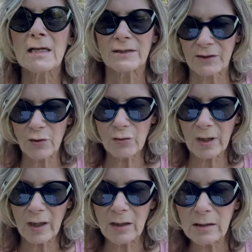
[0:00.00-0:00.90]
so you
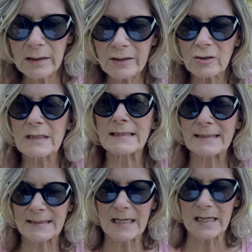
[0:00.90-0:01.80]
can clearly
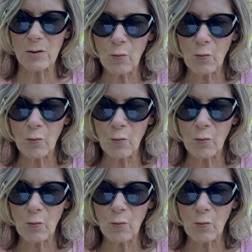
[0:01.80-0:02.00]
see